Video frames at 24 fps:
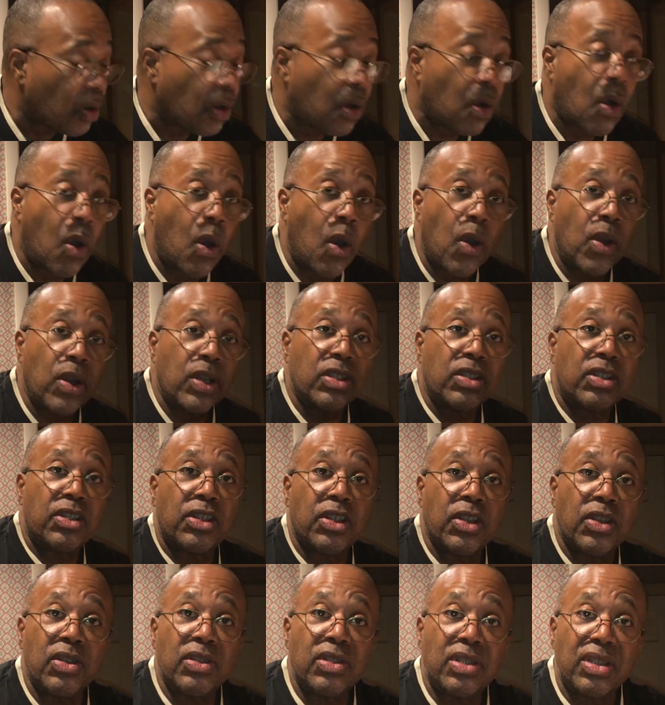orange
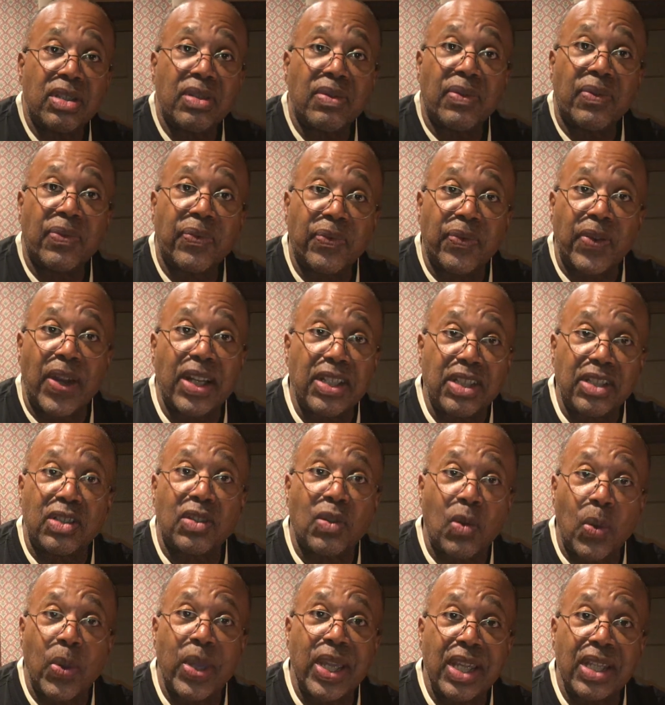juice, fresh
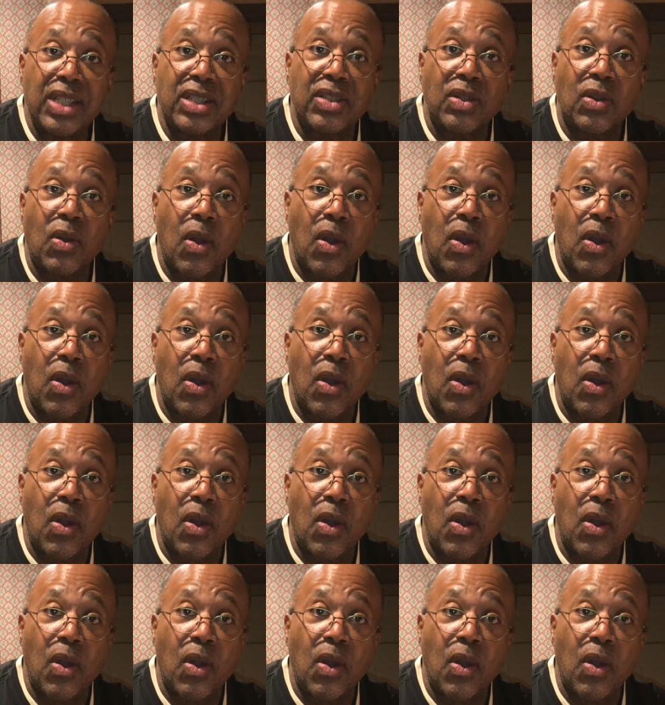squeezed